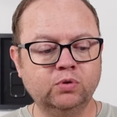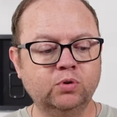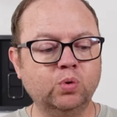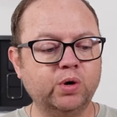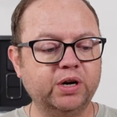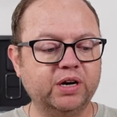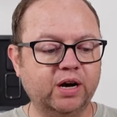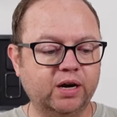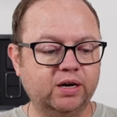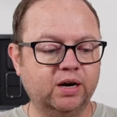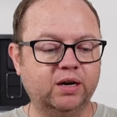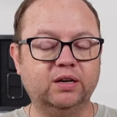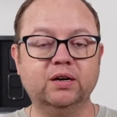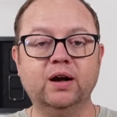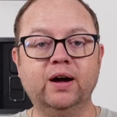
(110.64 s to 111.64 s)

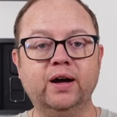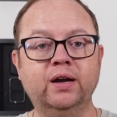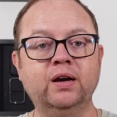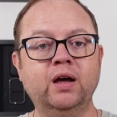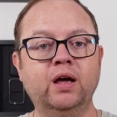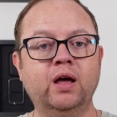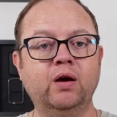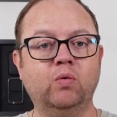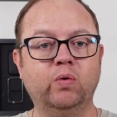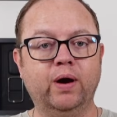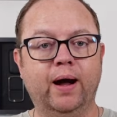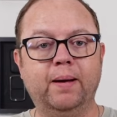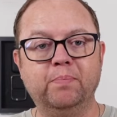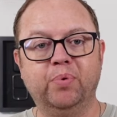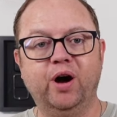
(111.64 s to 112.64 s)
$29.99. When
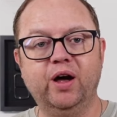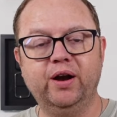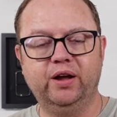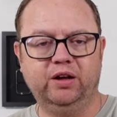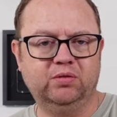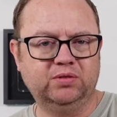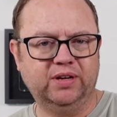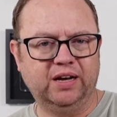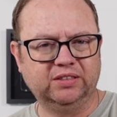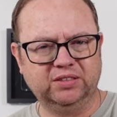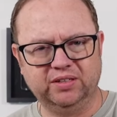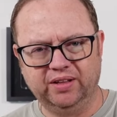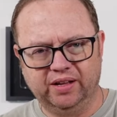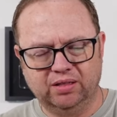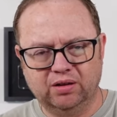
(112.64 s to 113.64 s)
I bought it, it was
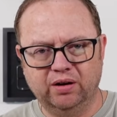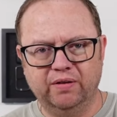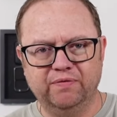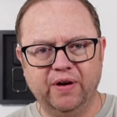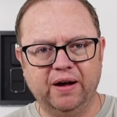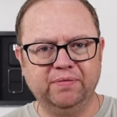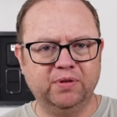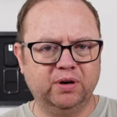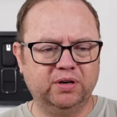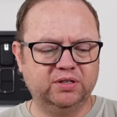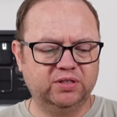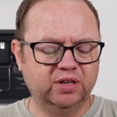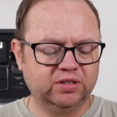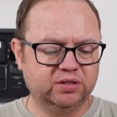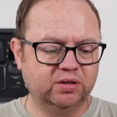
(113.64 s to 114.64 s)
actually like $35,
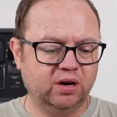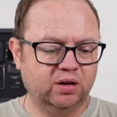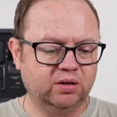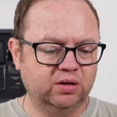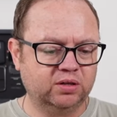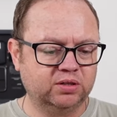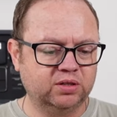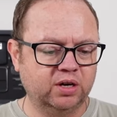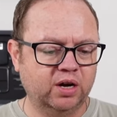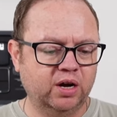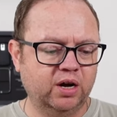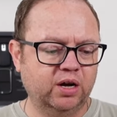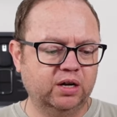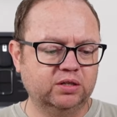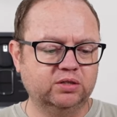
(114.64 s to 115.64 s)
$36.
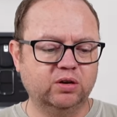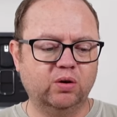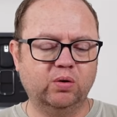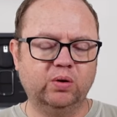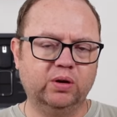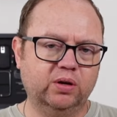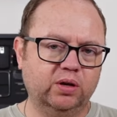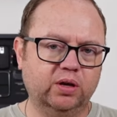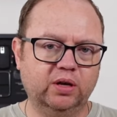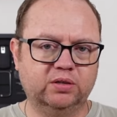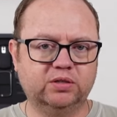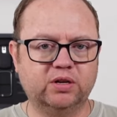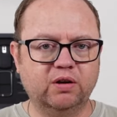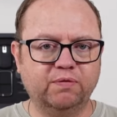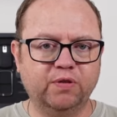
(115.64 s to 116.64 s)
So
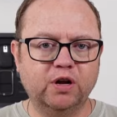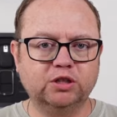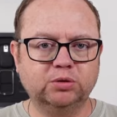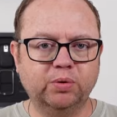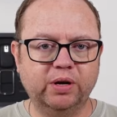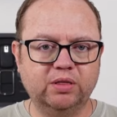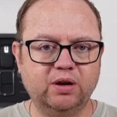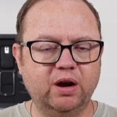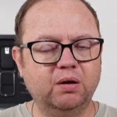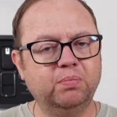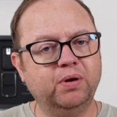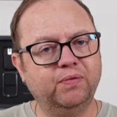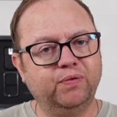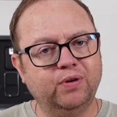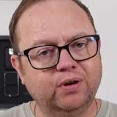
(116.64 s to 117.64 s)
it's gonna fluctuate there,
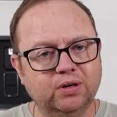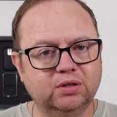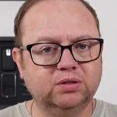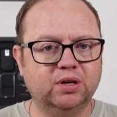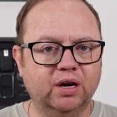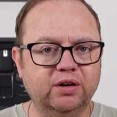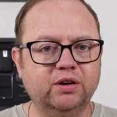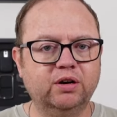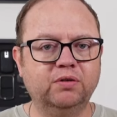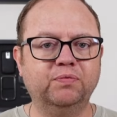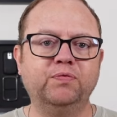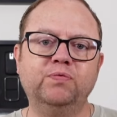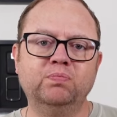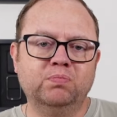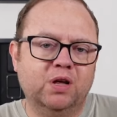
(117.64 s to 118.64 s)
but for
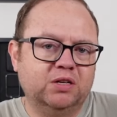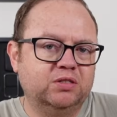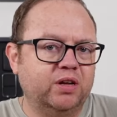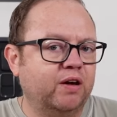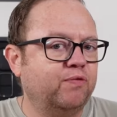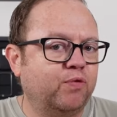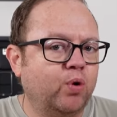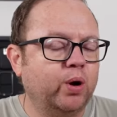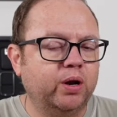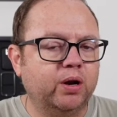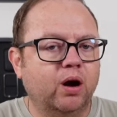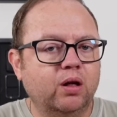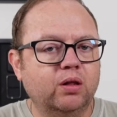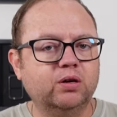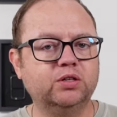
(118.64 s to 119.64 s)
under, let's say
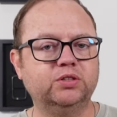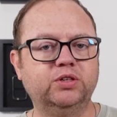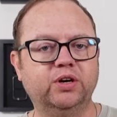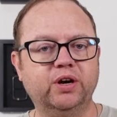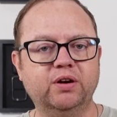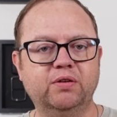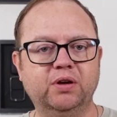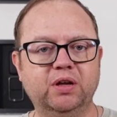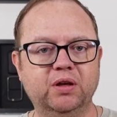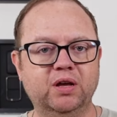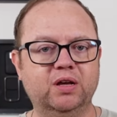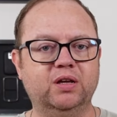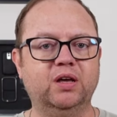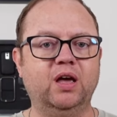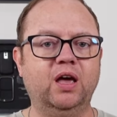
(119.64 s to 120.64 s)
$40, you're gonna
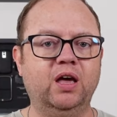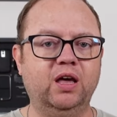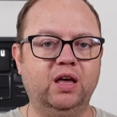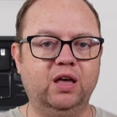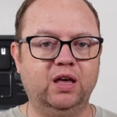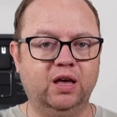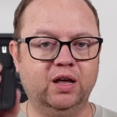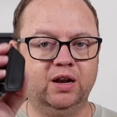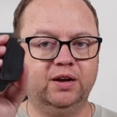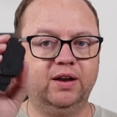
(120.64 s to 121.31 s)
get a, an